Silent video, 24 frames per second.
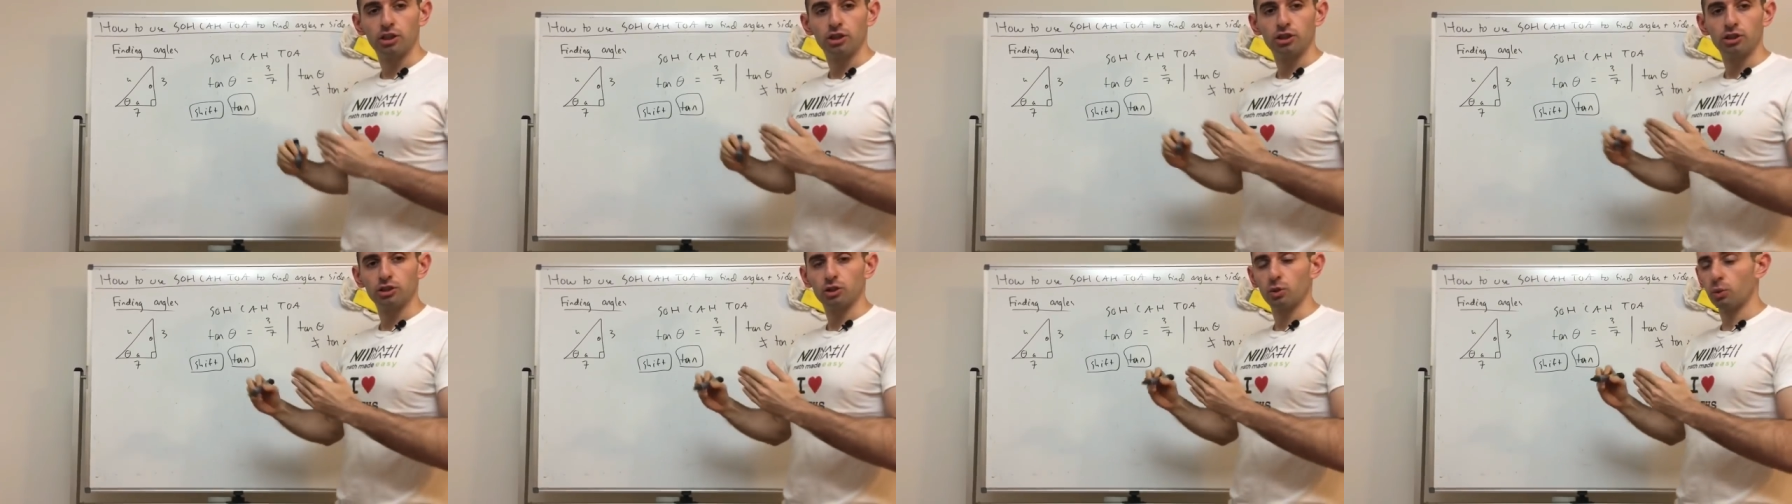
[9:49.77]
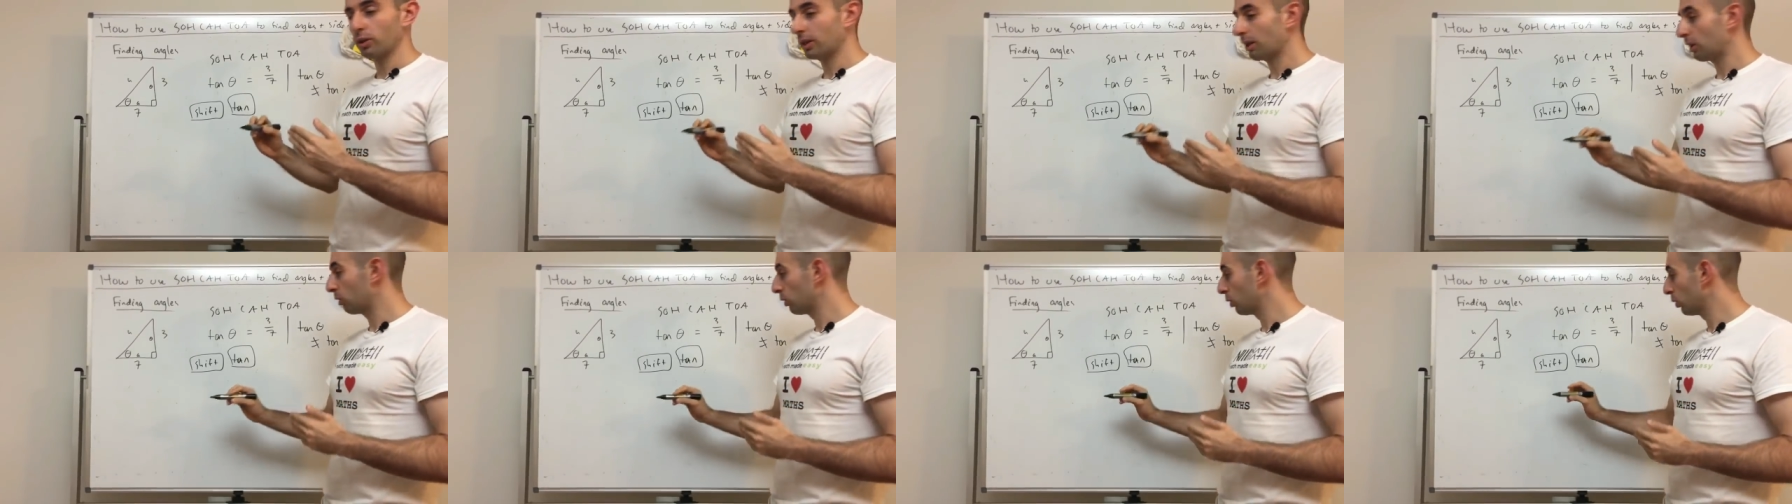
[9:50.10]
So
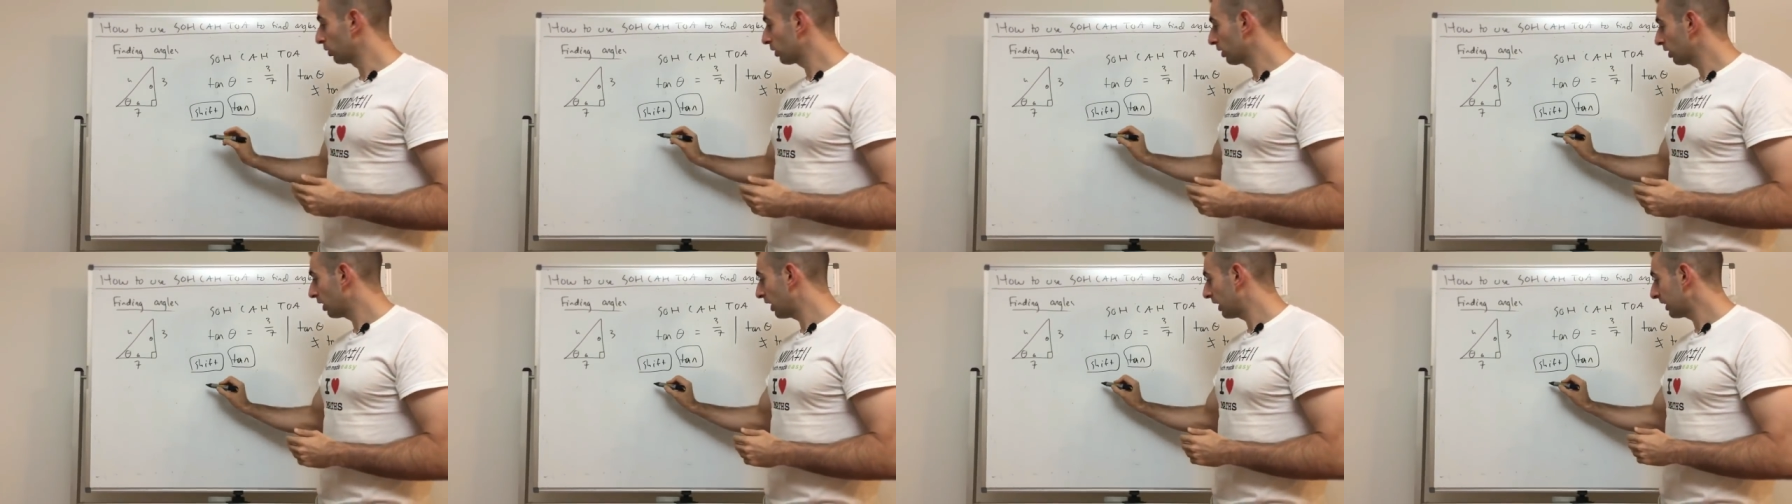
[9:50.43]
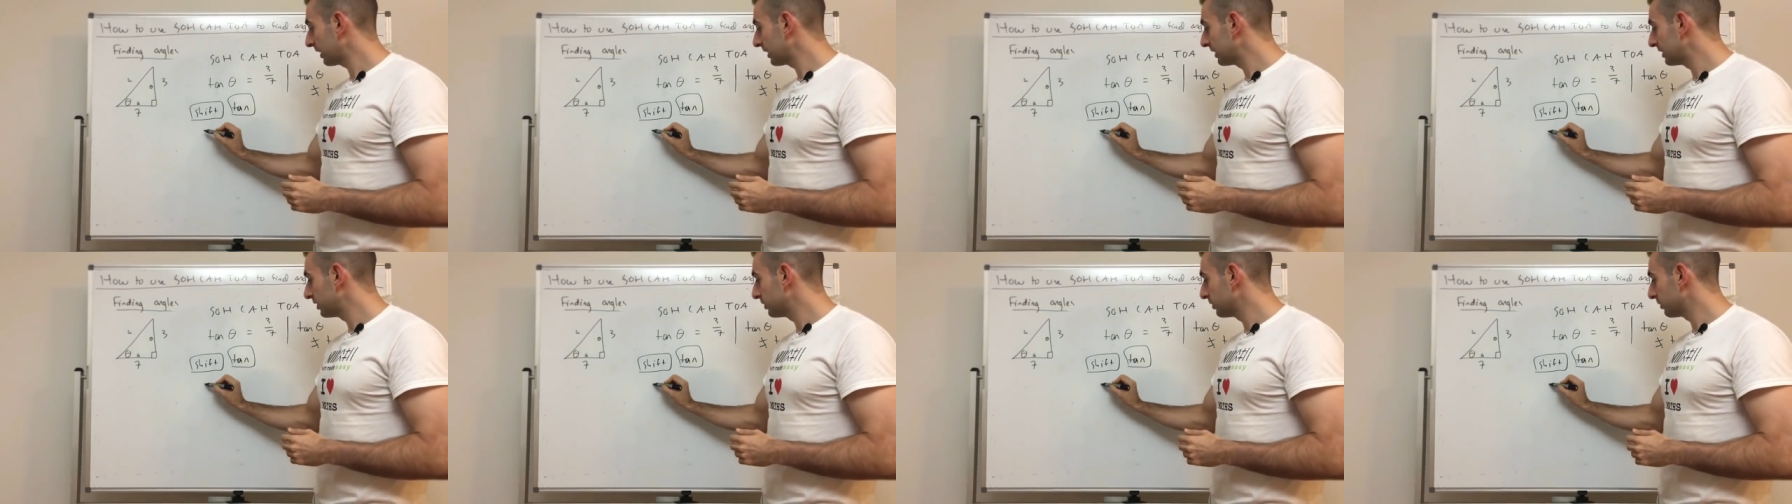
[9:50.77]
what that will look
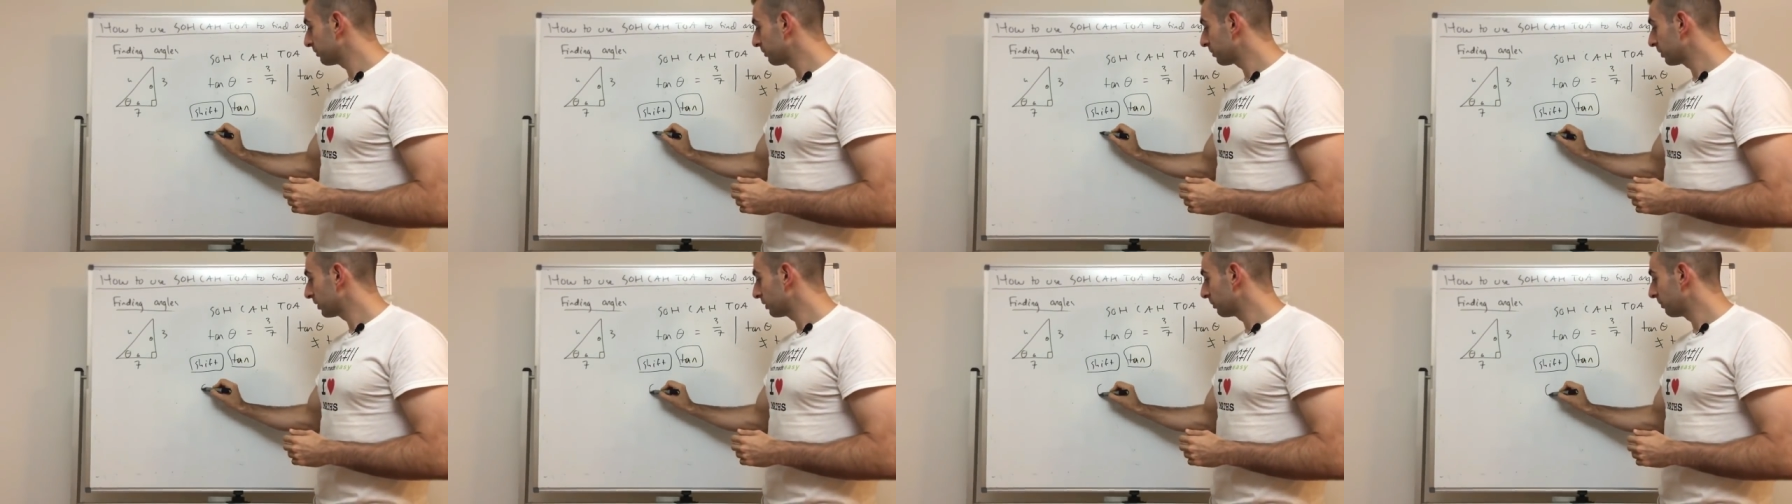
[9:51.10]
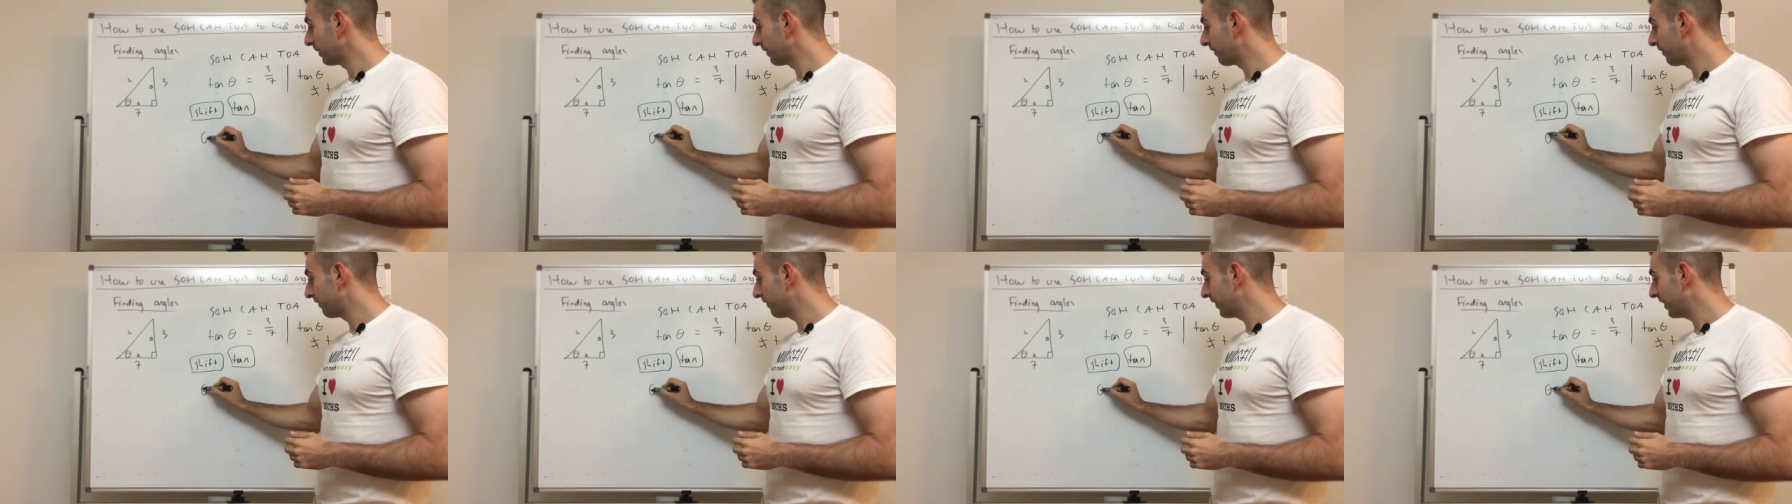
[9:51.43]
like is it'll
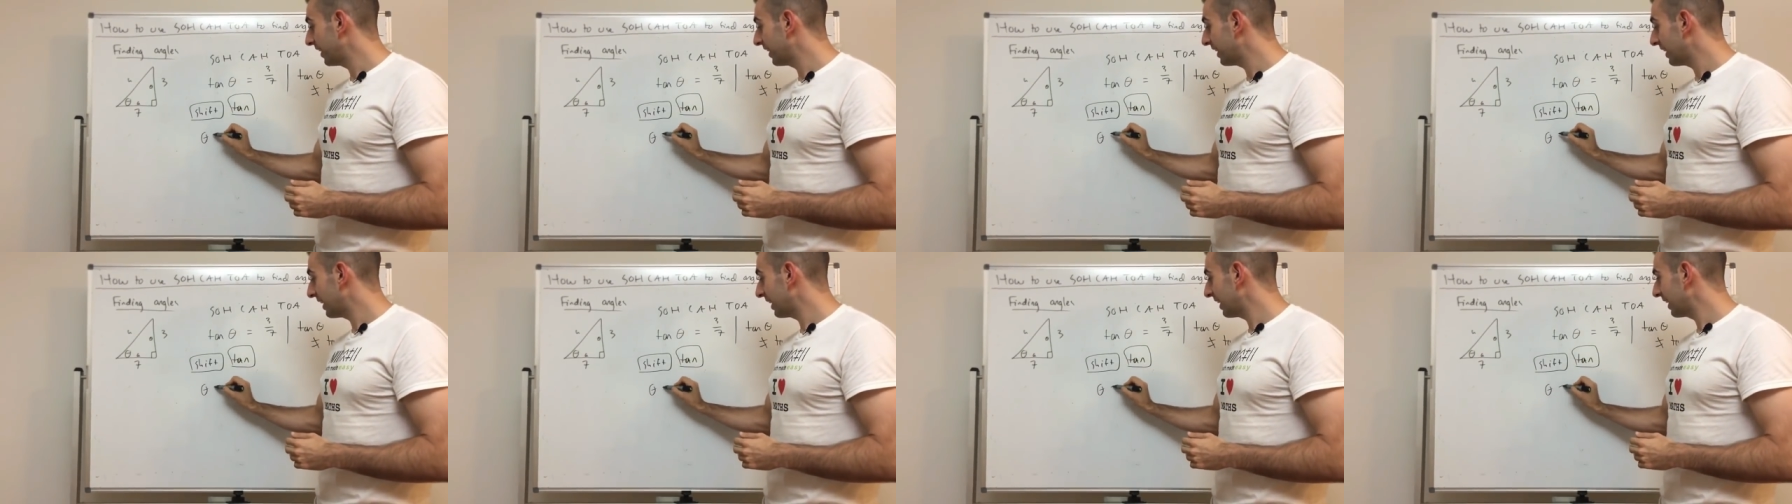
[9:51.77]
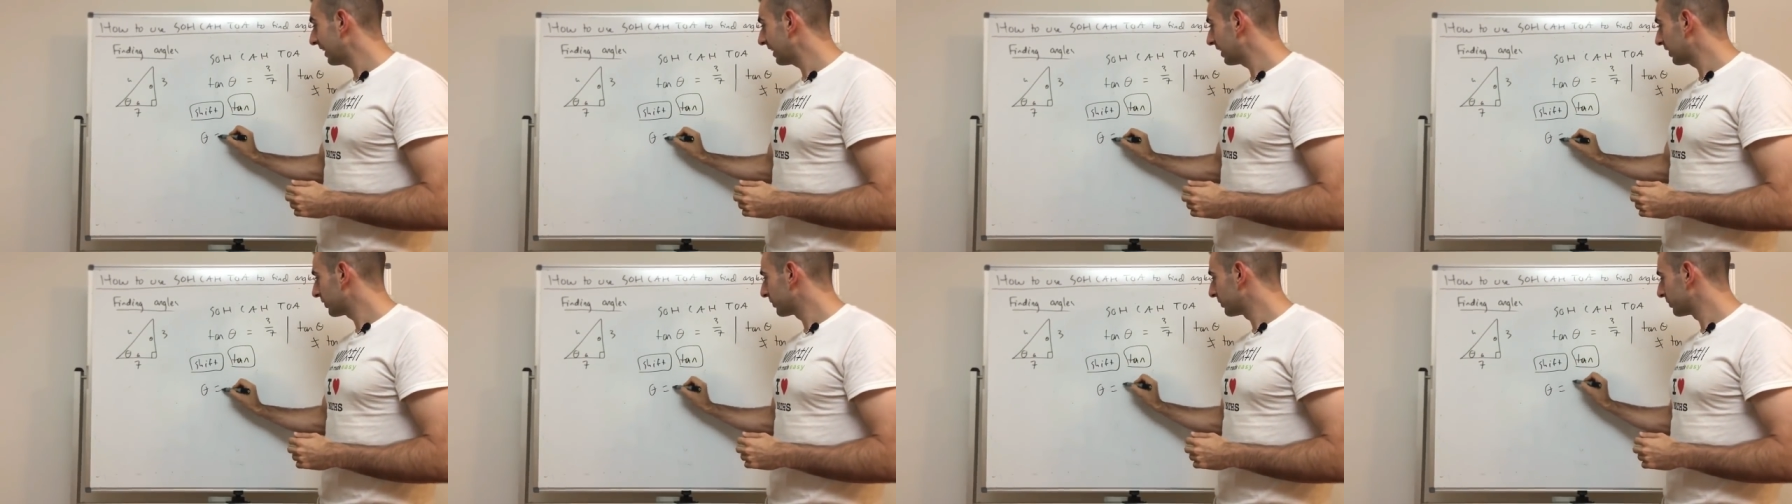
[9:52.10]
be theta
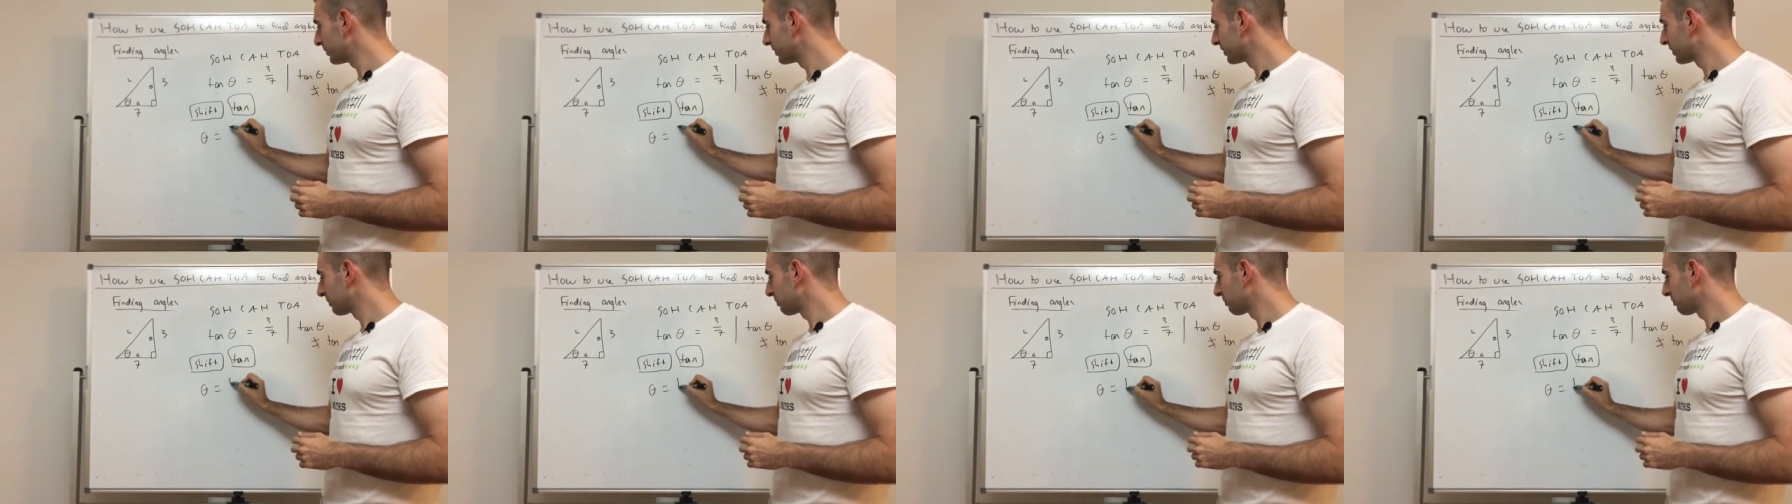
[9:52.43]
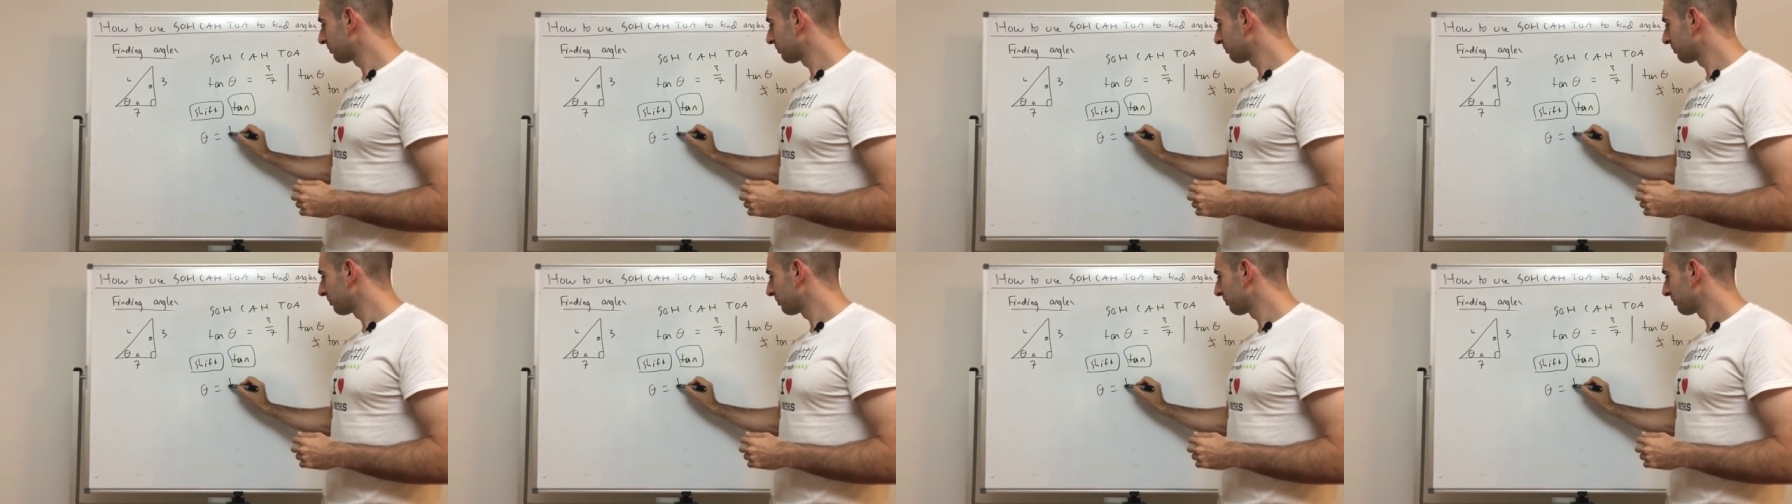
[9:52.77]
equals